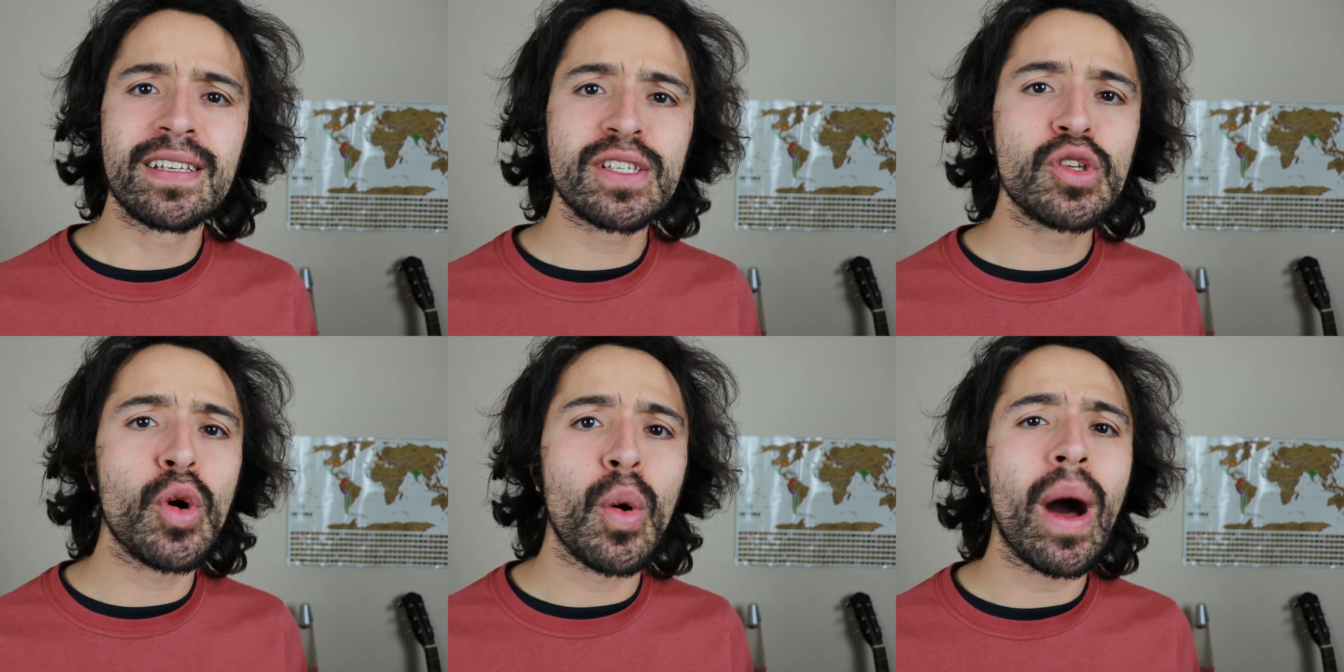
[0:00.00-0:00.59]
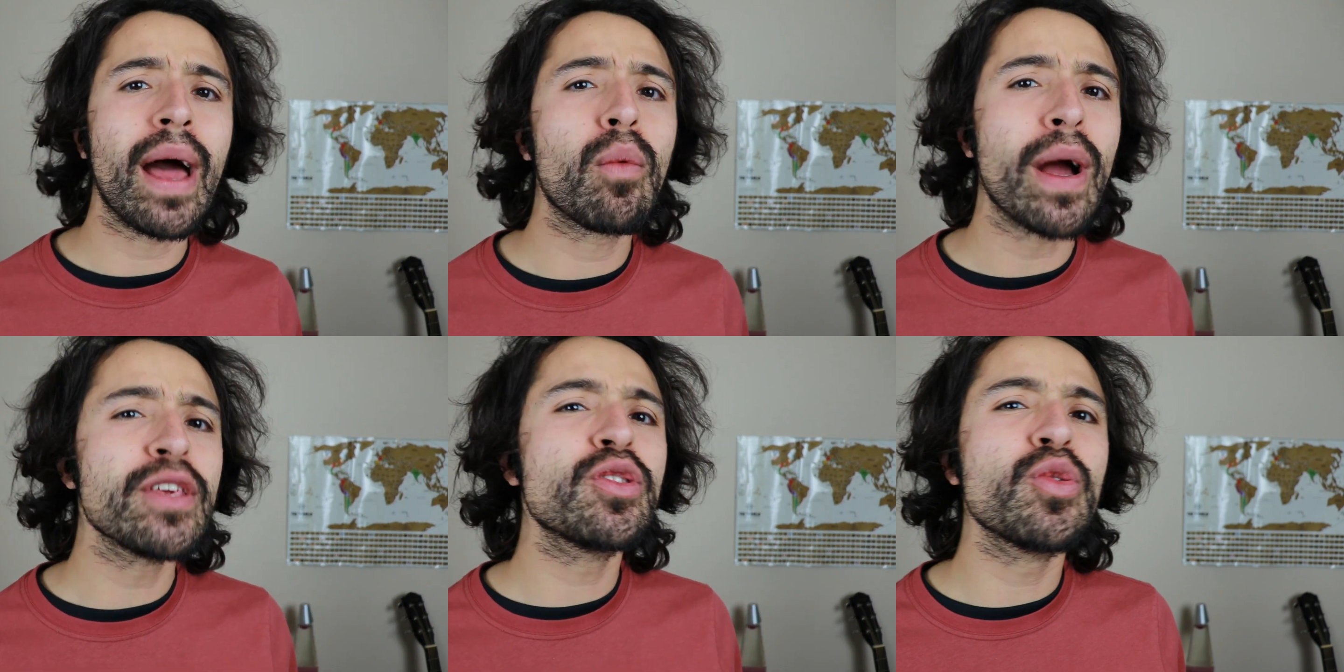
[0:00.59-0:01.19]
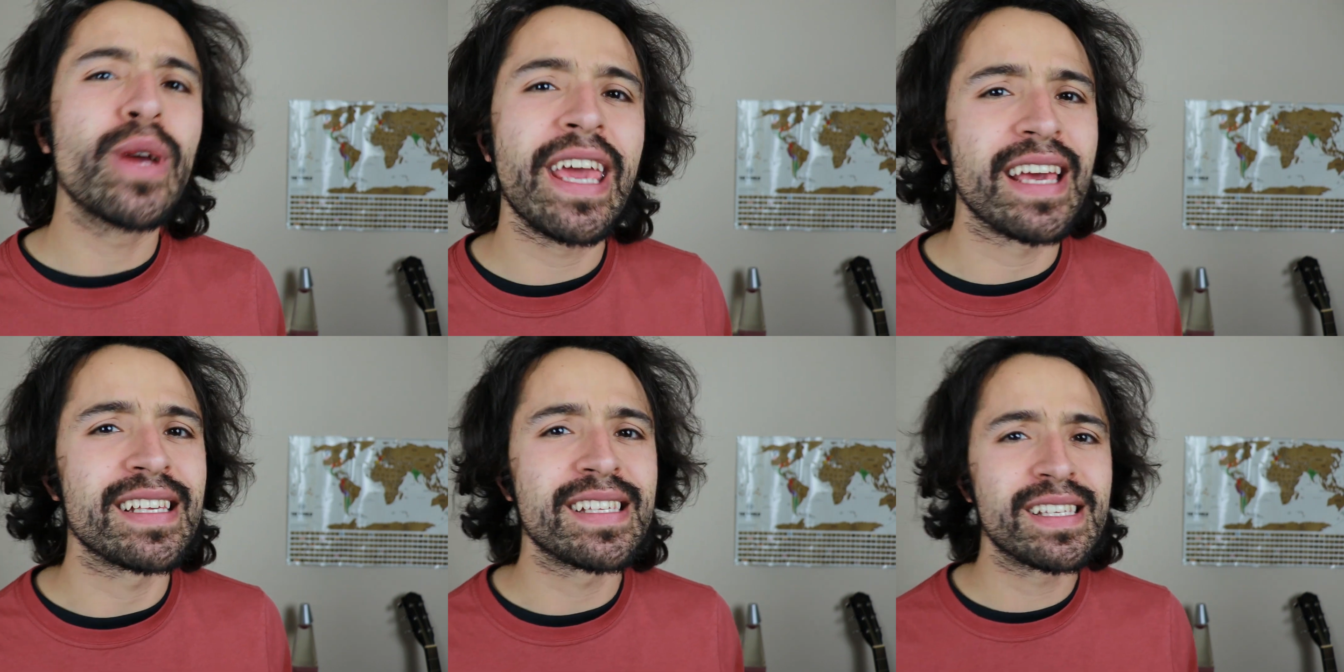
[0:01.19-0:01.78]
So I want you to
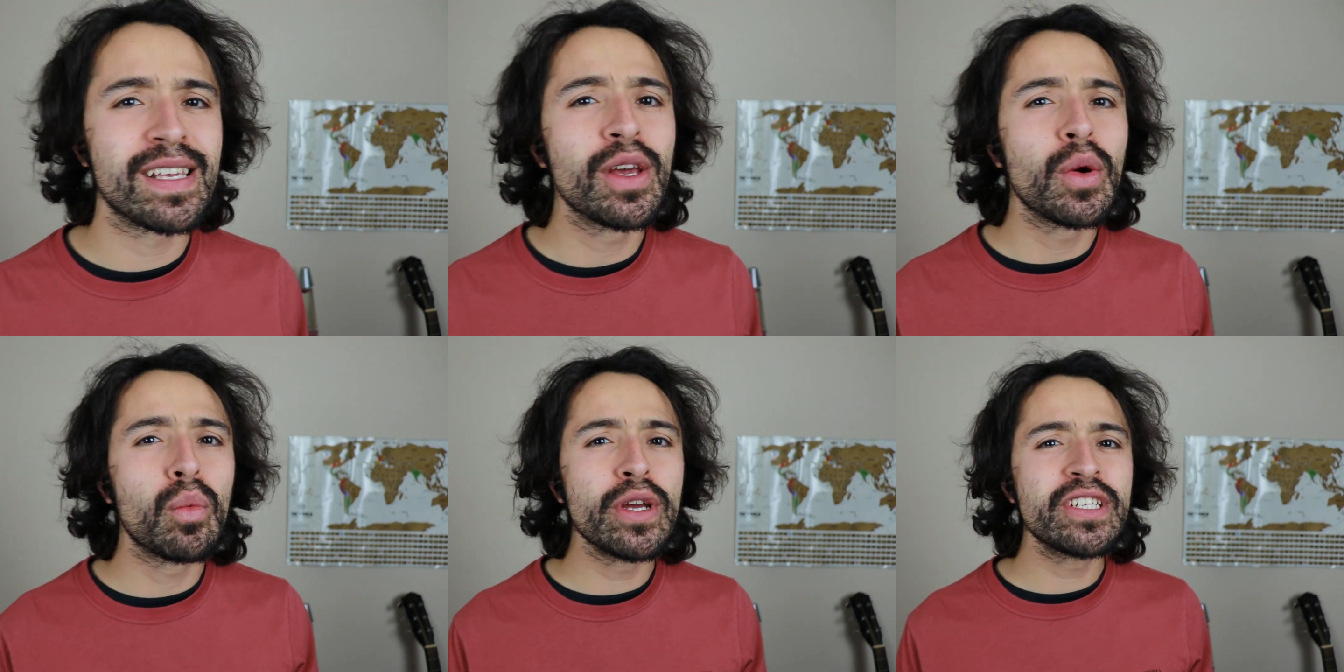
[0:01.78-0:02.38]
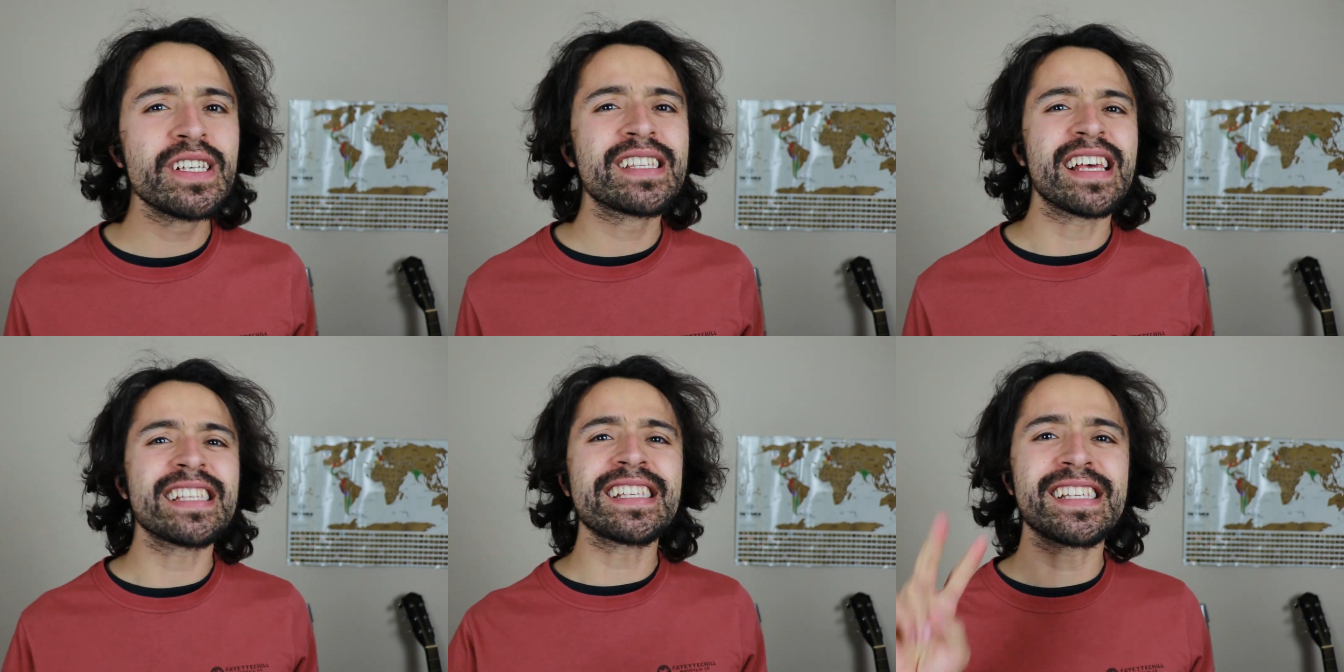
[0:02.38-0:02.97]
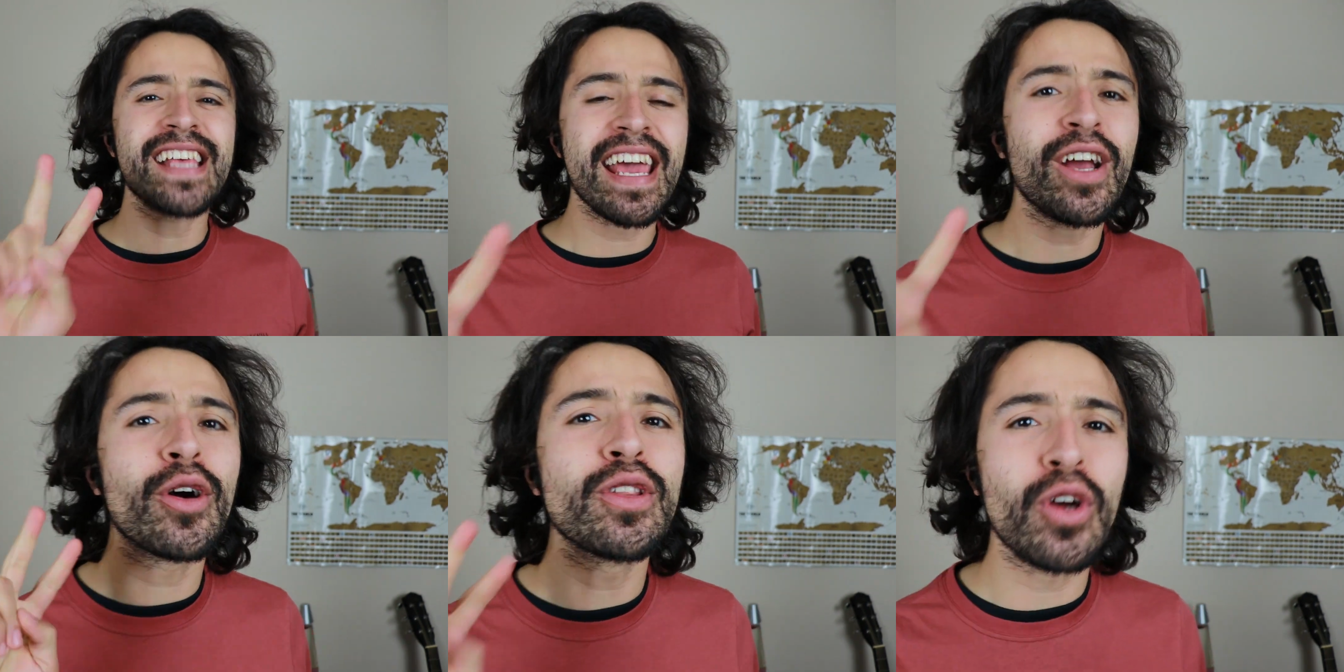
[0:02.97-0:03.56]
guess which is the
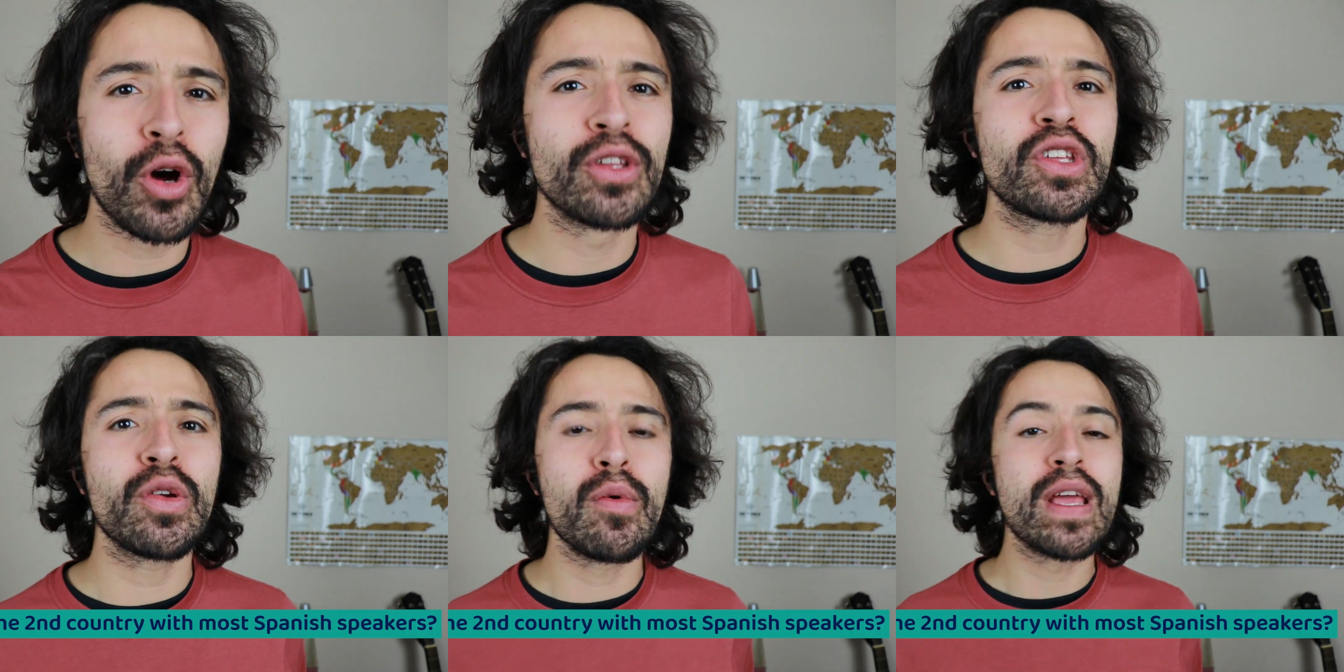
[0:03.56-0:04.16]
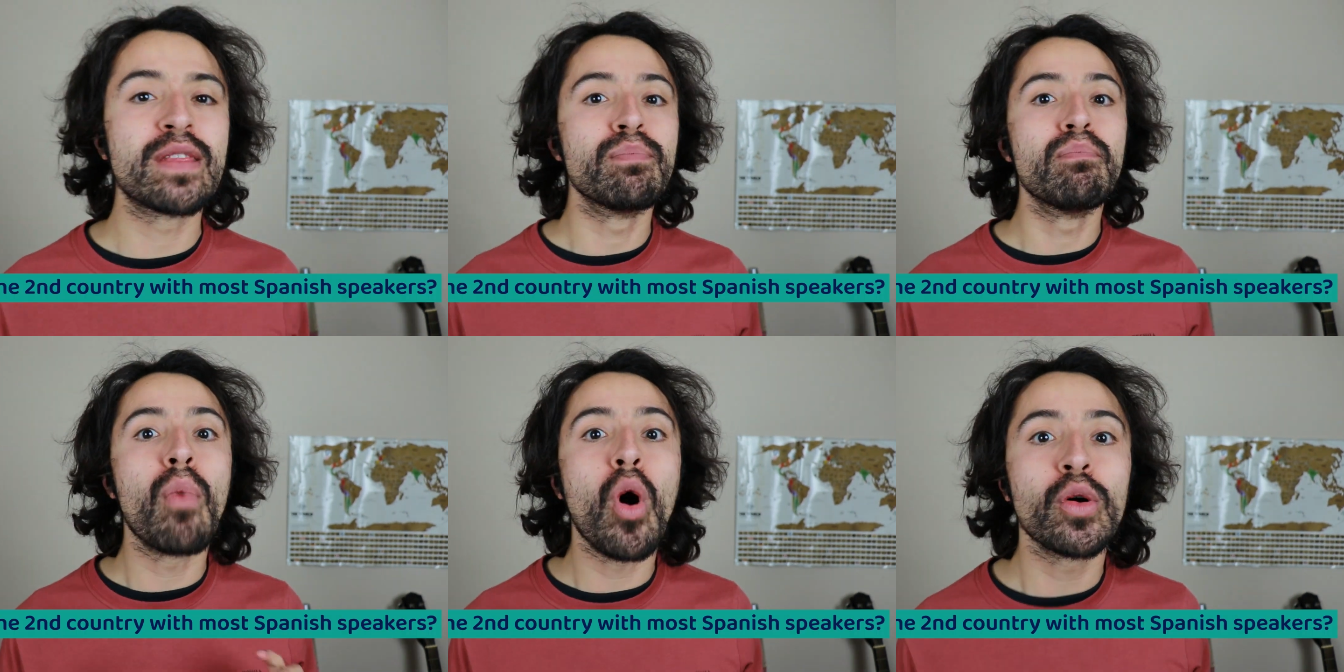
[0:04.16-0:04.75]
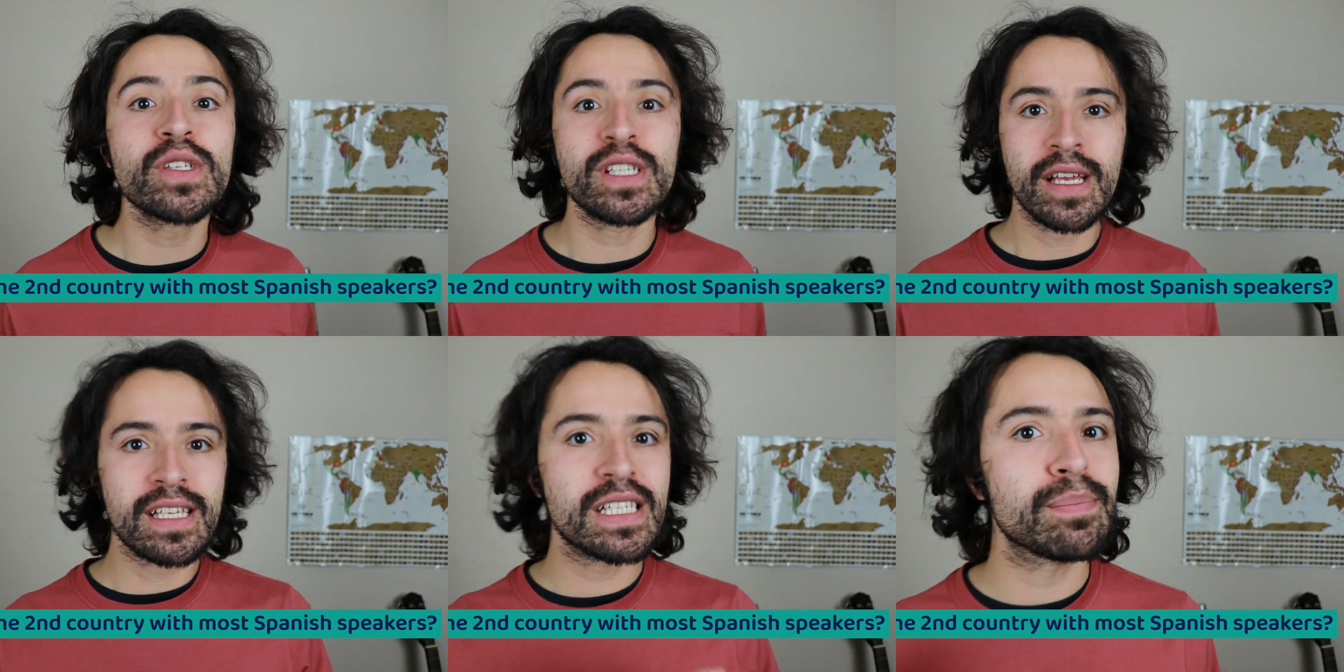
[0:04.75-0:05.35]
second country with
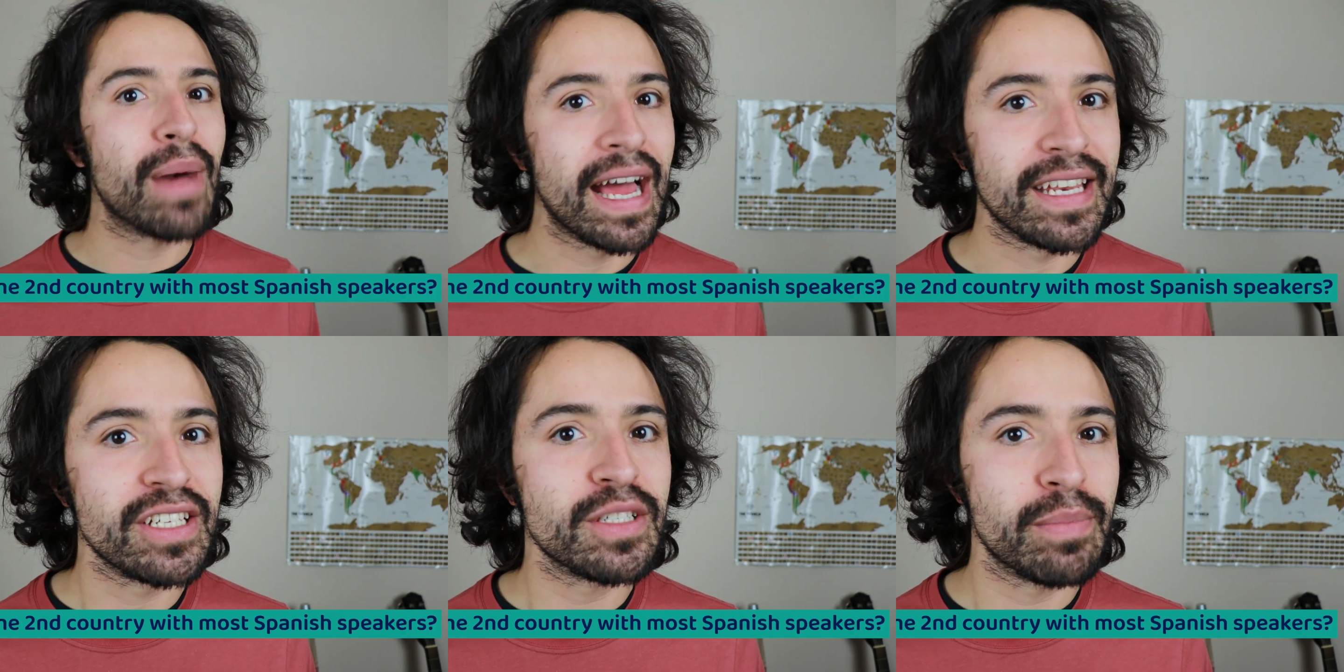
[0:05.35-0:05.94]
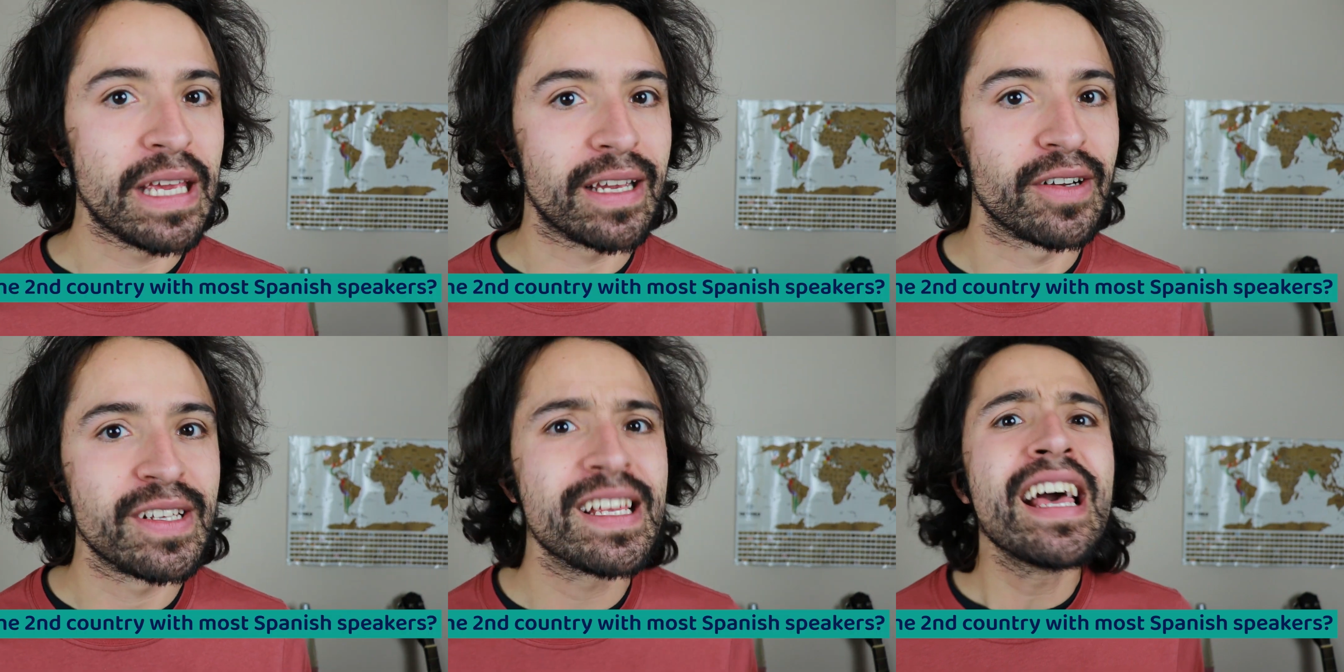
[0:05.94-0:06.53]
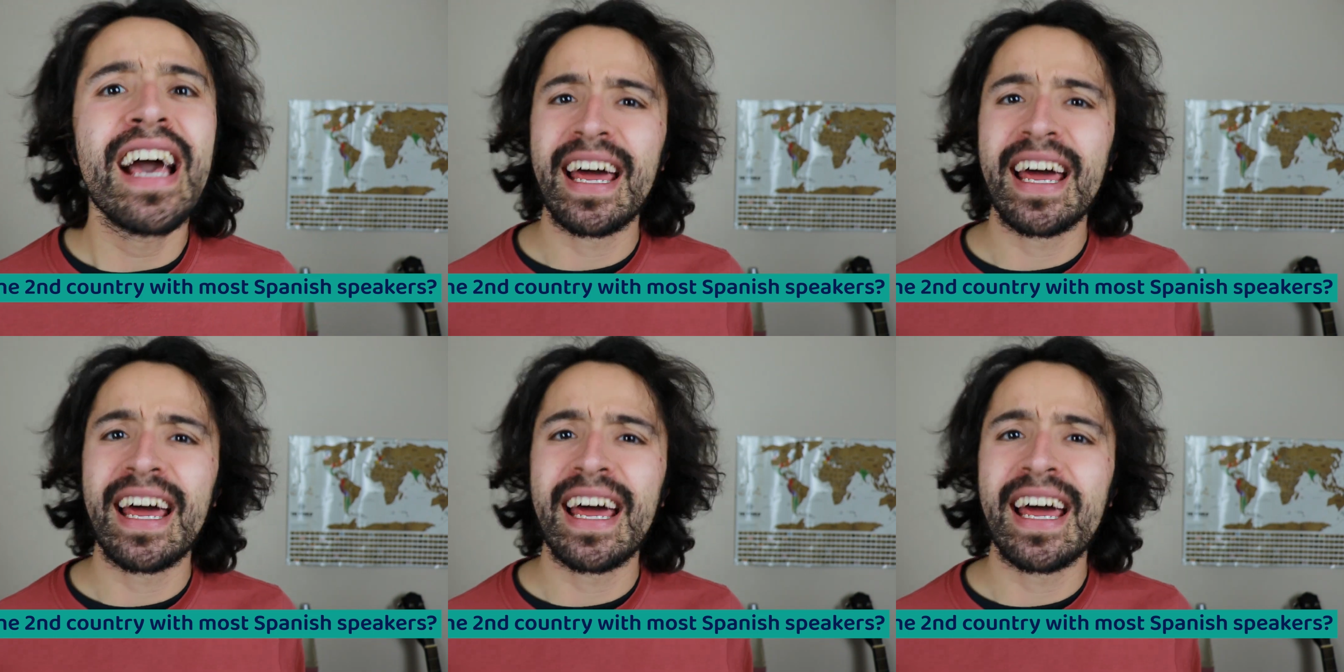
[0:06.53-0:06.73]
most Spanish speakers.